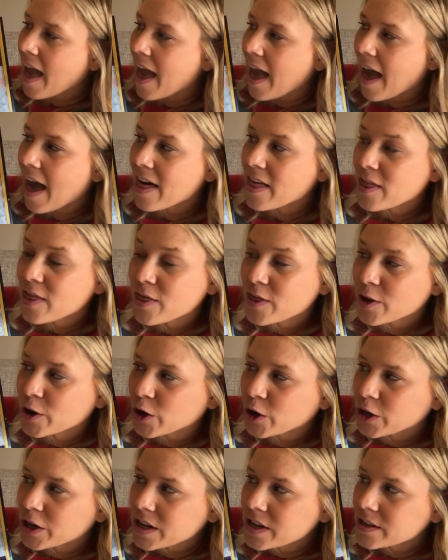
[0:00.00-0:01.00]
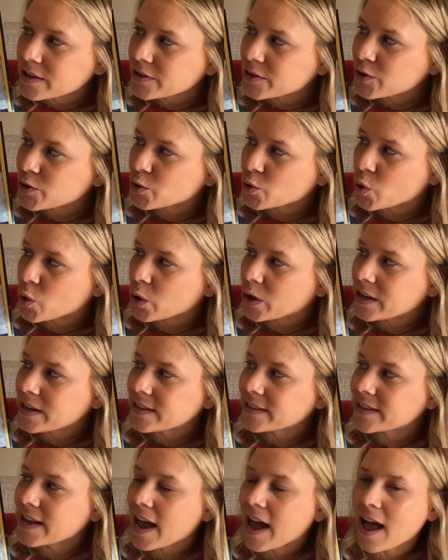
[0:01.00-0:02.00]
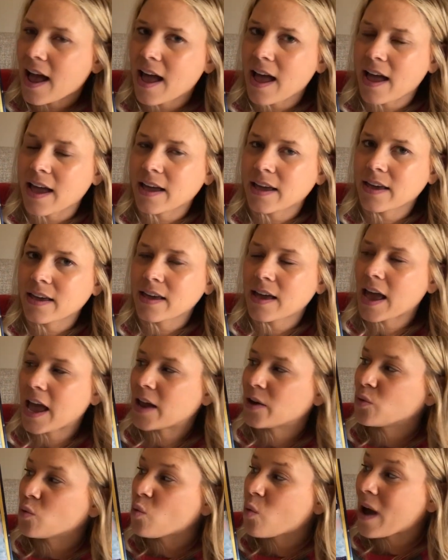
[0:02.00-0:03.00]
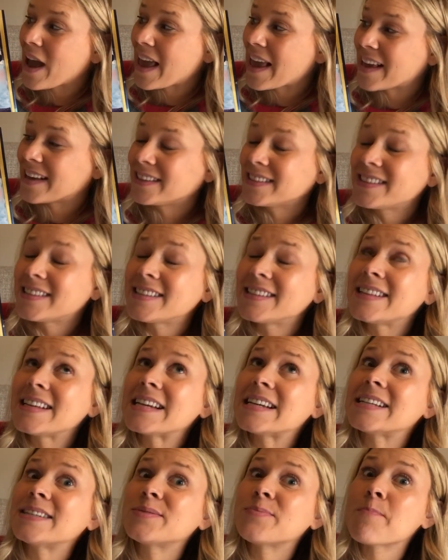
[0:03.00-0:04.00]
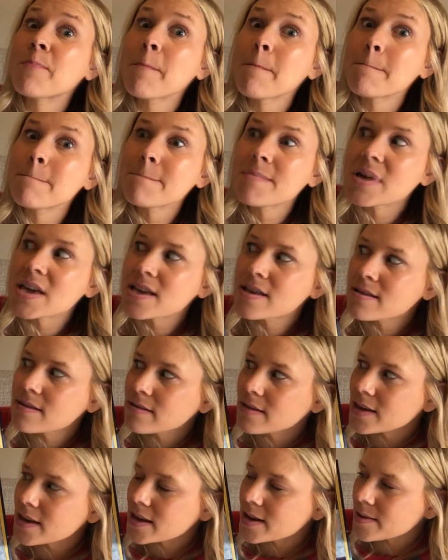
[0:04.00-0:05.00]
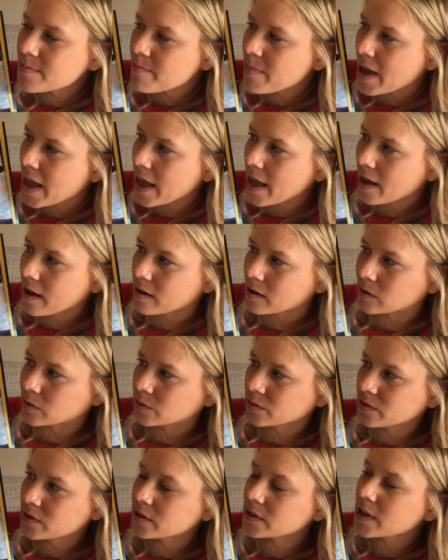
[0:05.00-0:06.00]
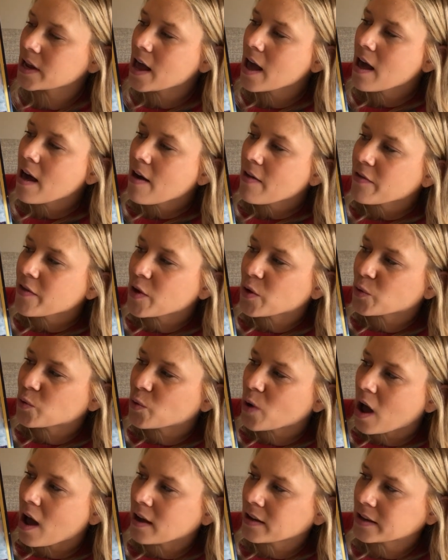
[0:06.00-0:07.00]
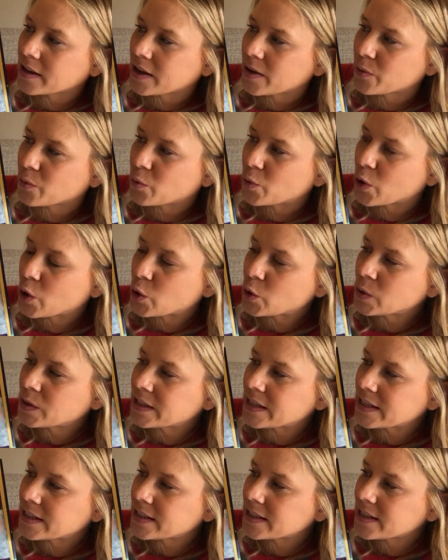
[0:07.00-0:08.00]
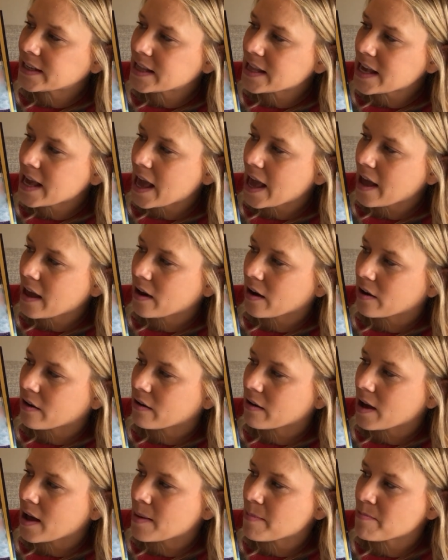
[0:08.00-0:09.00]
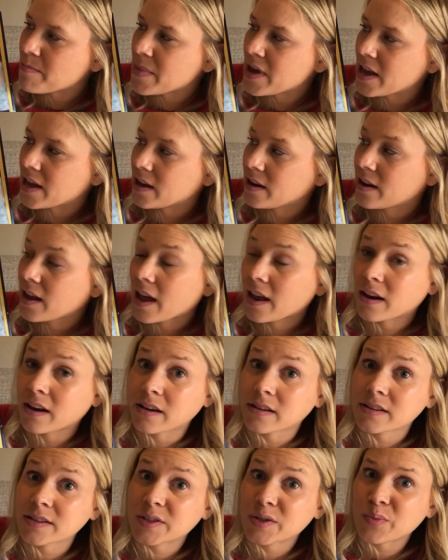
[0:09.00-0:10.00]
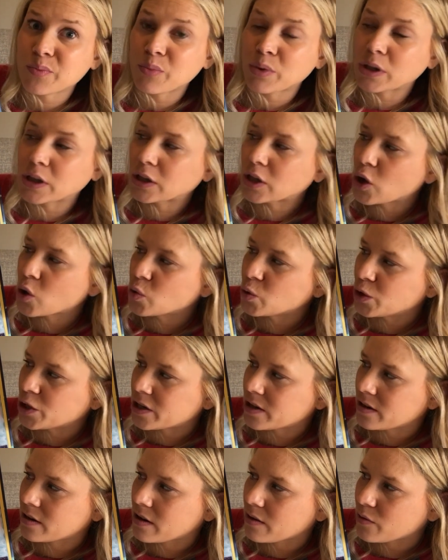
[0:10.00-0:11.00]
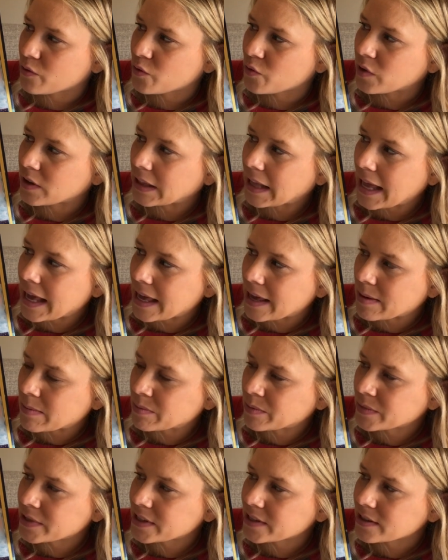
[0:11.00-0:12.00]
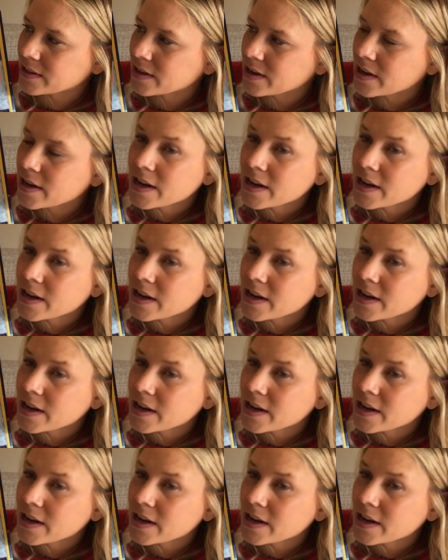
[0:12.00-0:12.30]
At 30 stories high and weighing 6 million pounds, the rocket rose into the air amid an explosion of flames.